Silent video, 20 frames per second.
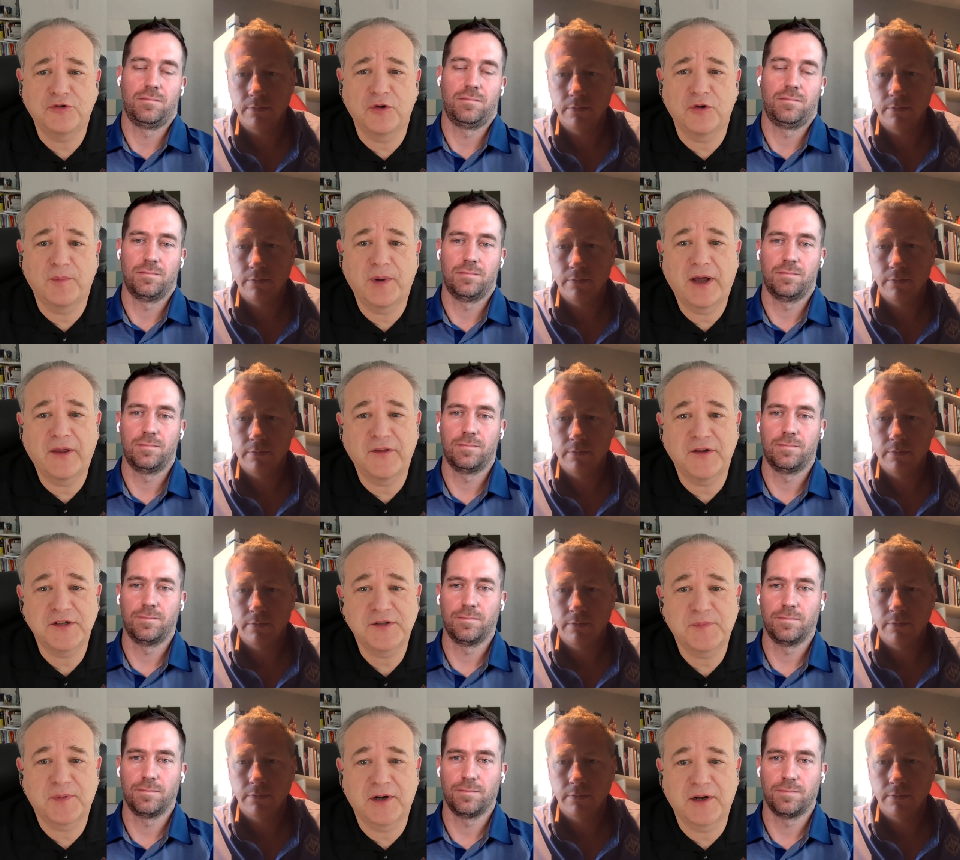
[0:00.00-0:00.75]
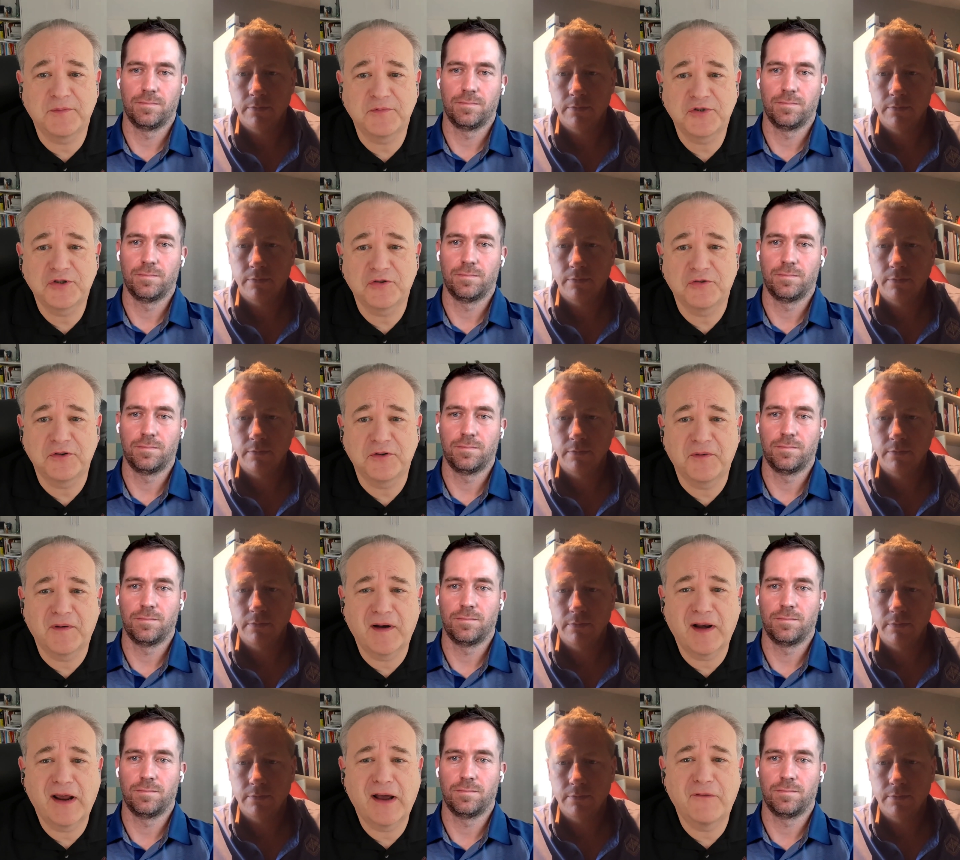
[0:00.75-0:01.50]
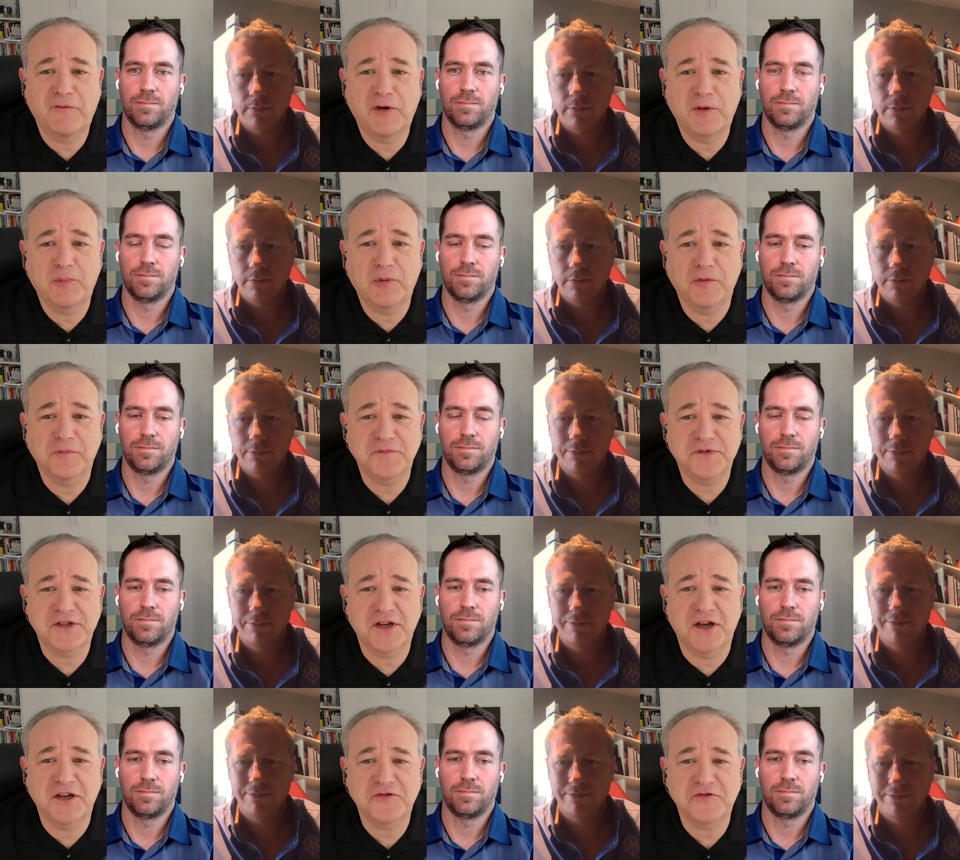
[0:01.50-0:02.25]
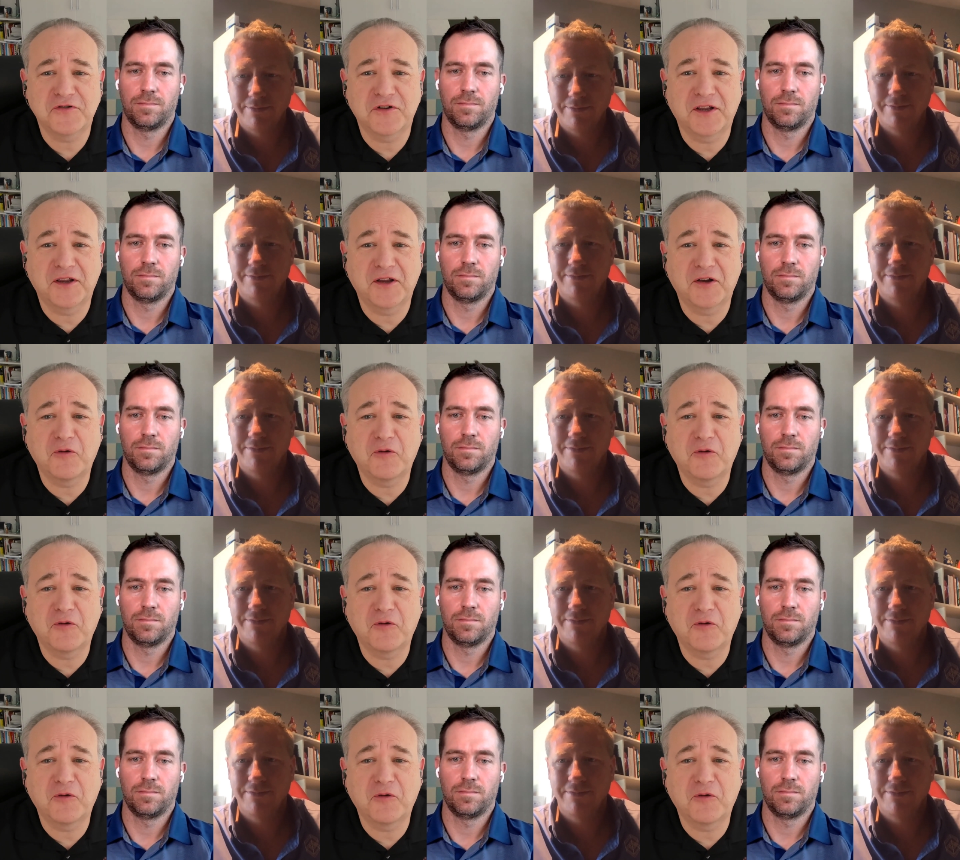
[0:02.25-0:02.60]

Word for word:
Speaker 1: you about this, but I'm sure you won't have any problems answering it.